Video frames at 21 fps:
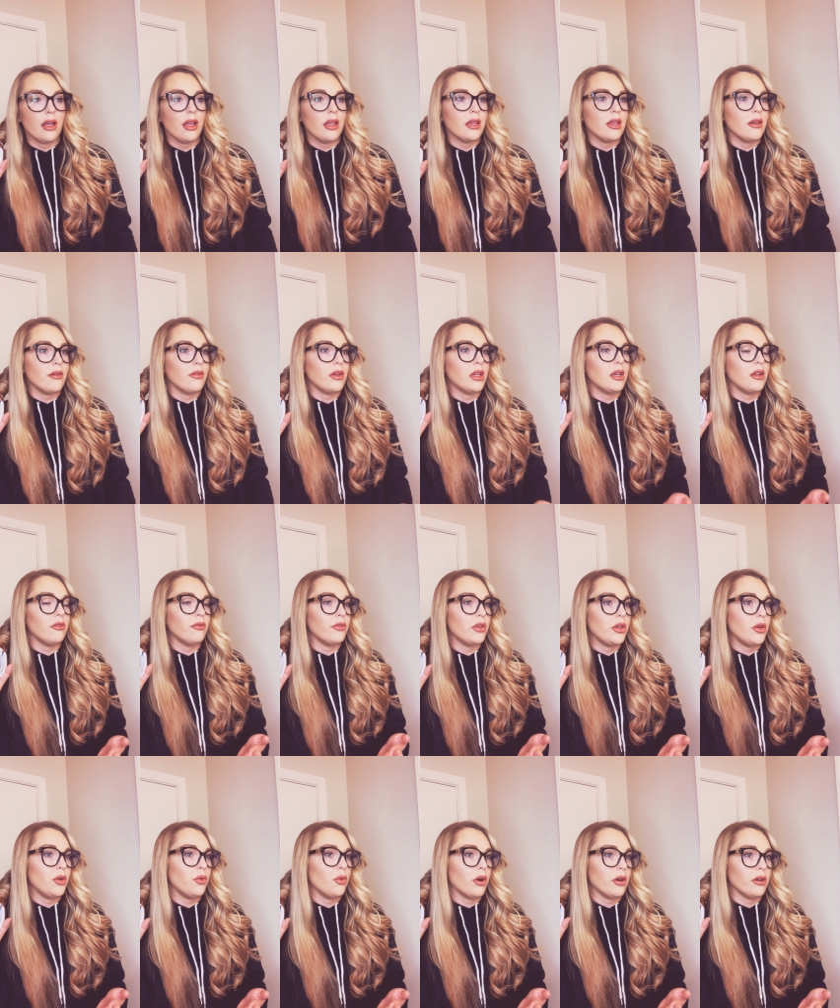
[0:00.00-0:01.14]
Even if
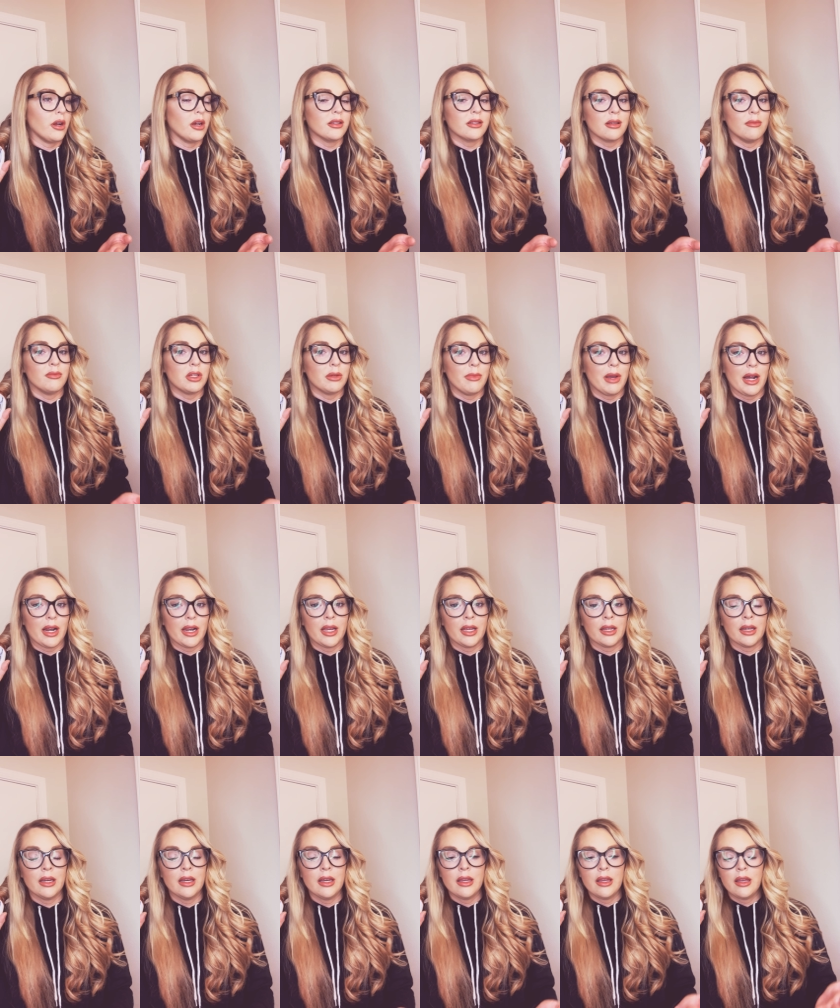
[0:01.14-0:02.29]
you are not
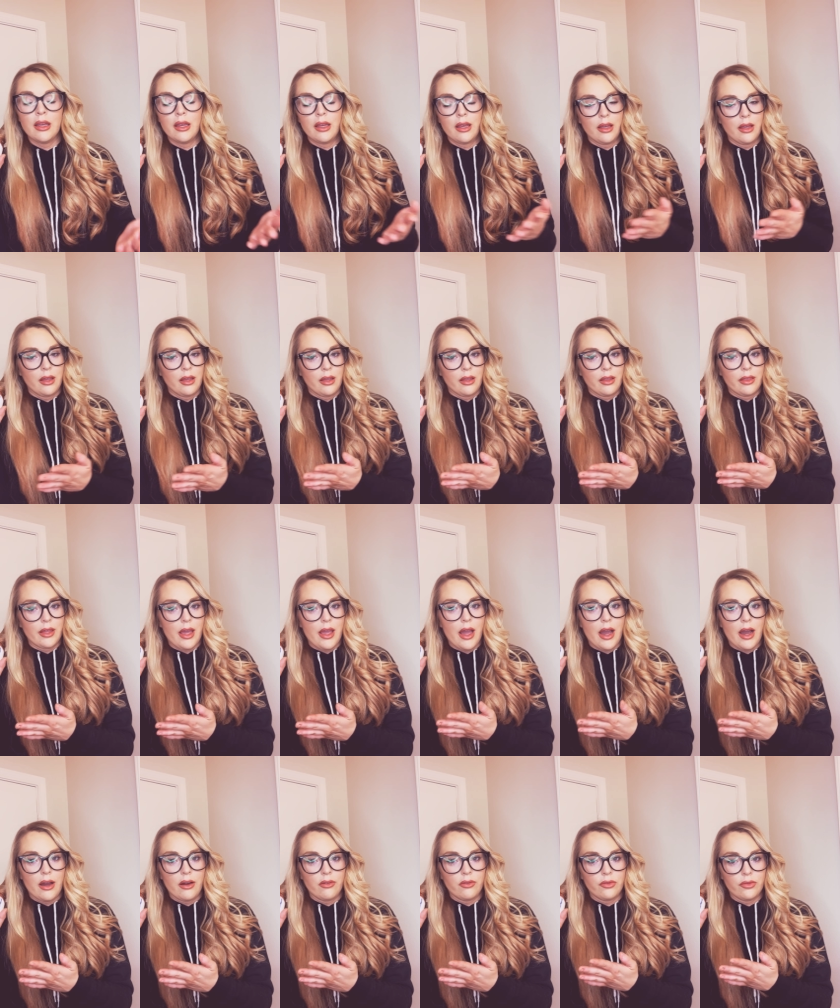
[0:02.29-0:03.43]
symptomatic, they
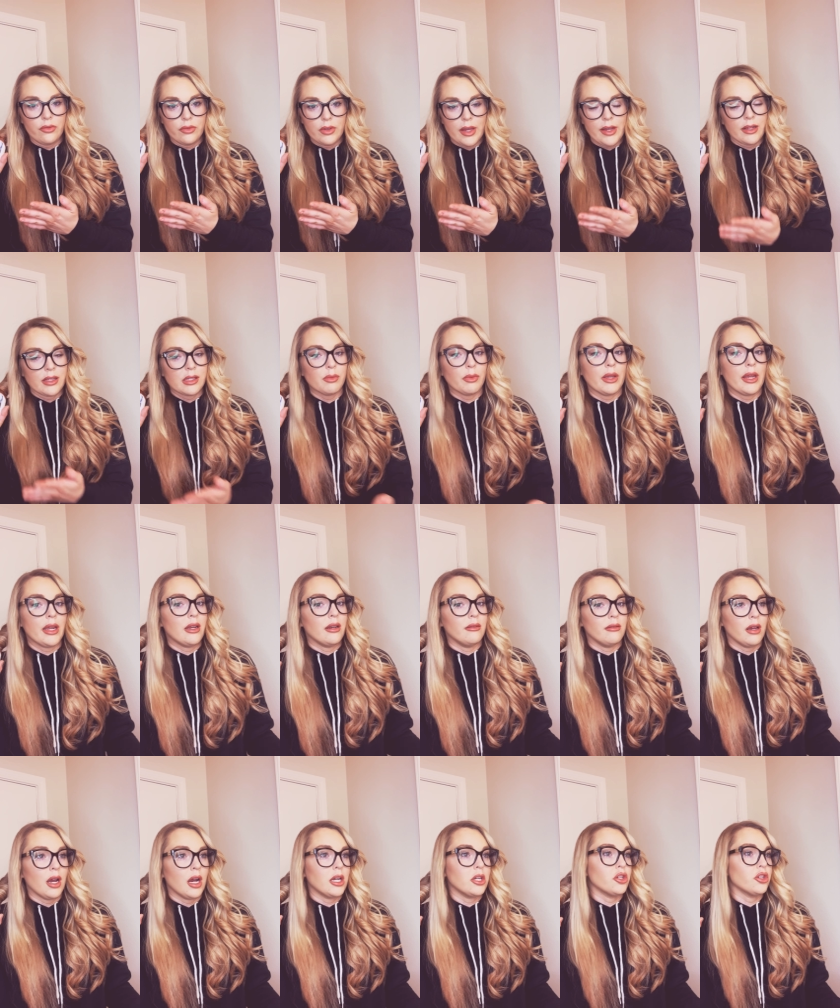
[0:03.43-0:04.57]
have explained
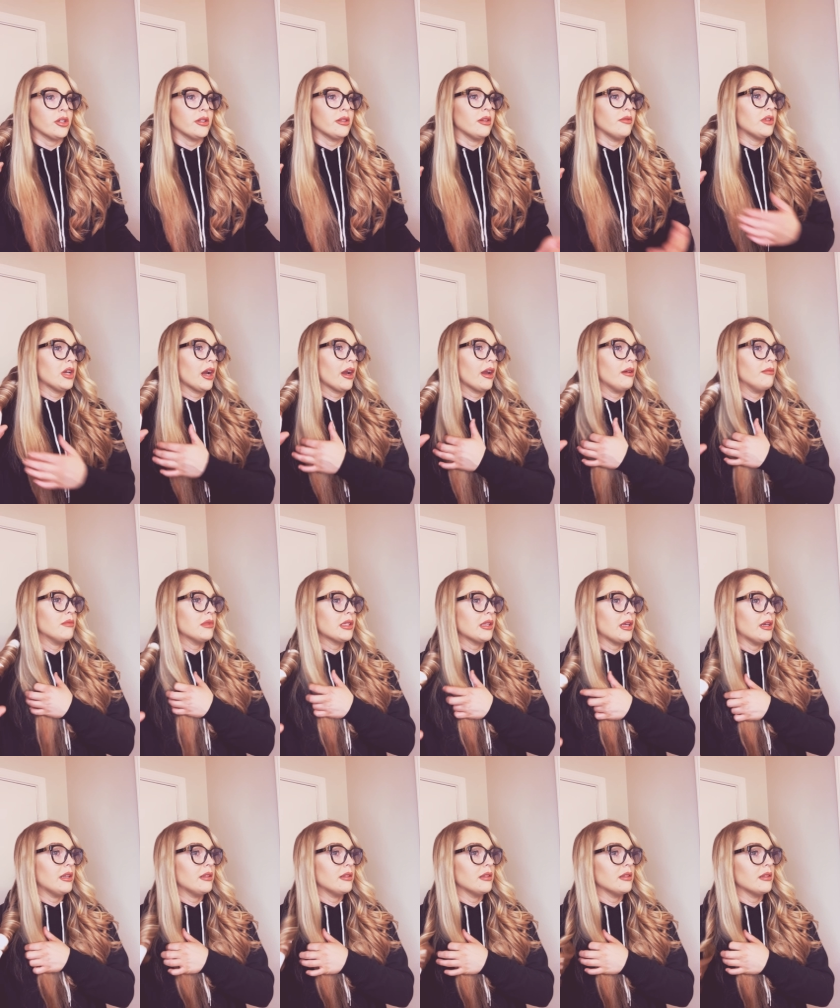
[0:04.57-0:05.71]
hundreds of times
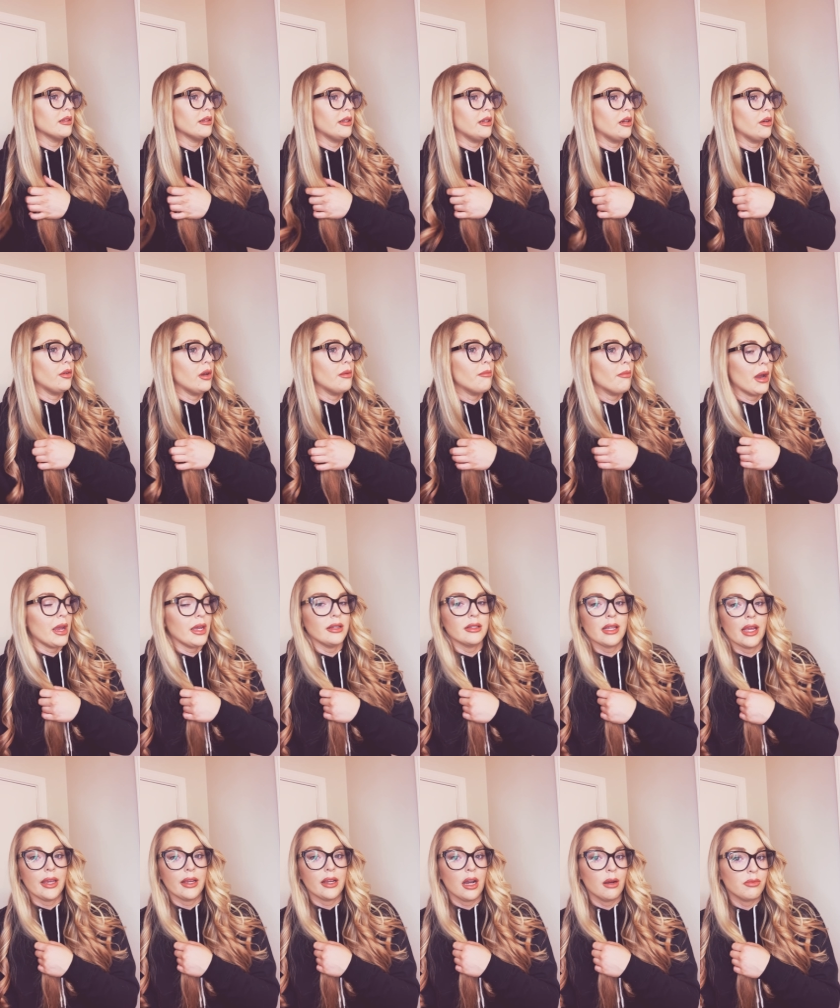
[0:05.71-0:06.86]
that, you know, it might
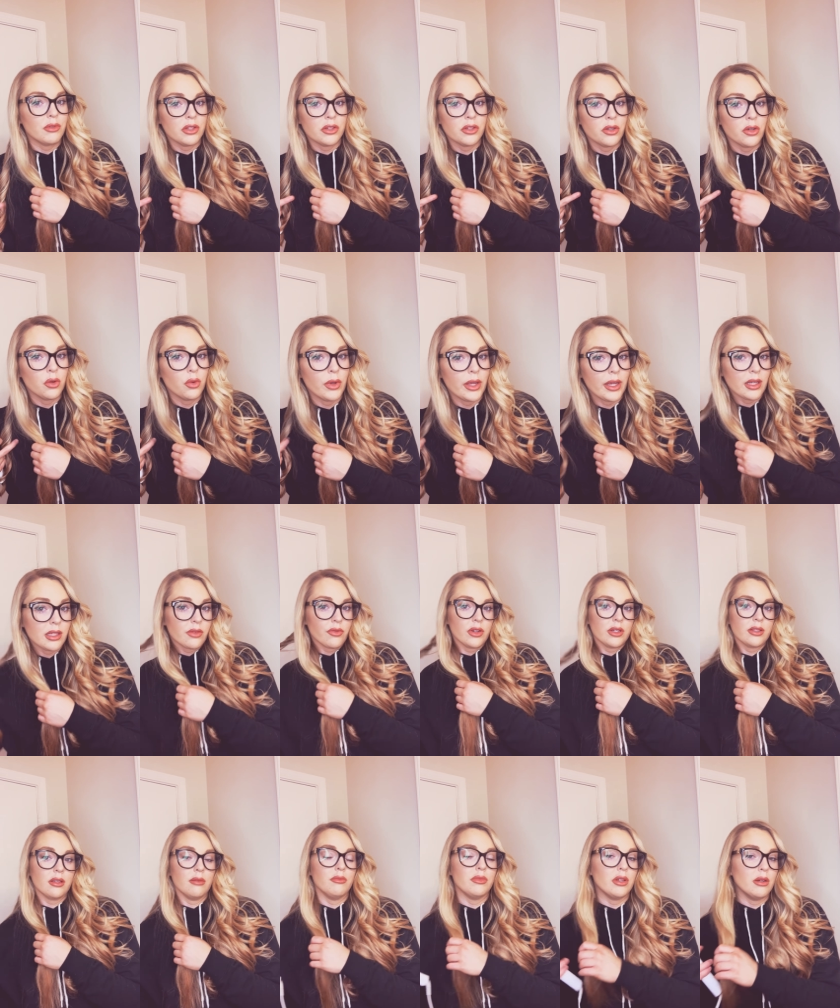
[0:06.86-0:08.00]
take up to 2 weeks for
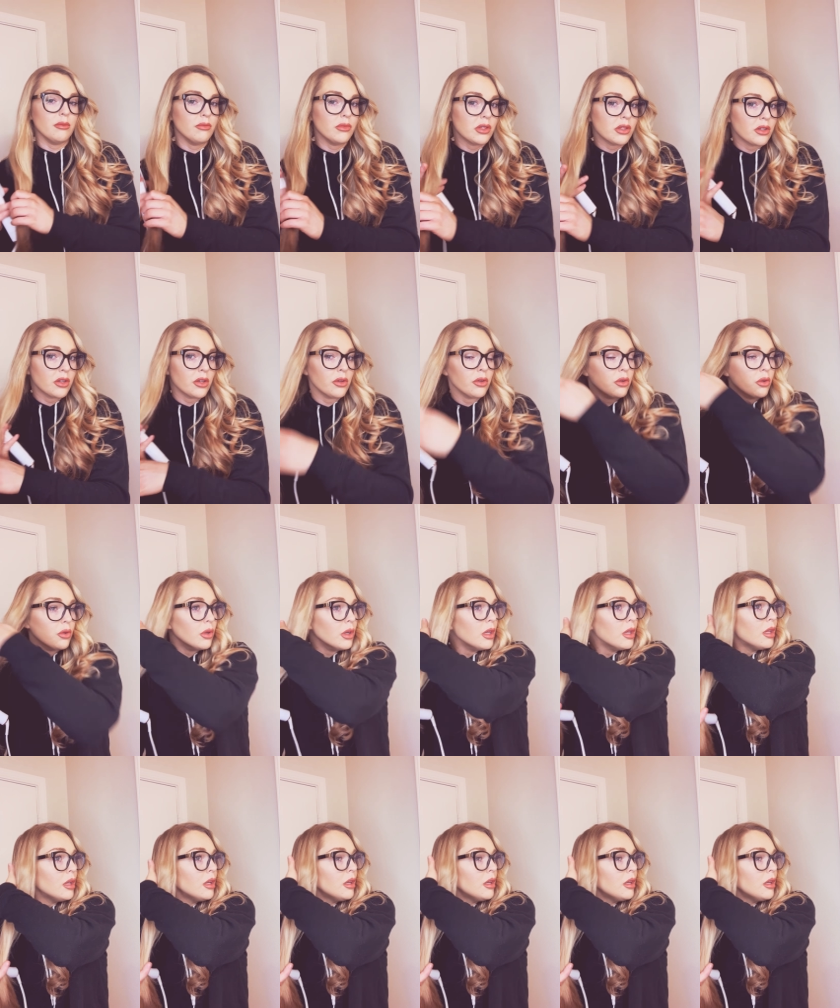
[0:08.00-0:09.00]
symptoms to